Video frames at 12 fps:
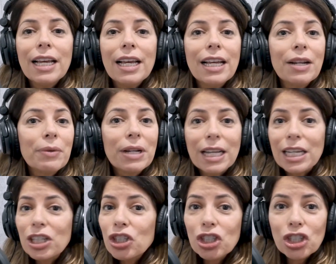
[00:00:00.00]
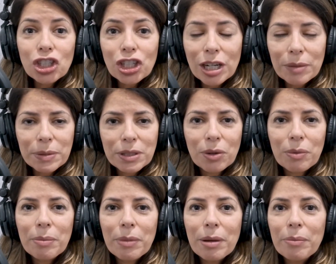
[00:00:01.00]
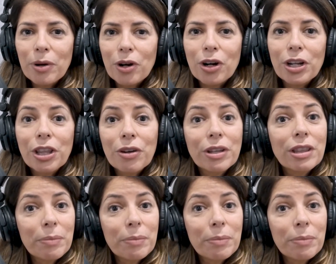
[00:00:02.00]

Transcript: in relationships. So remember, they're in the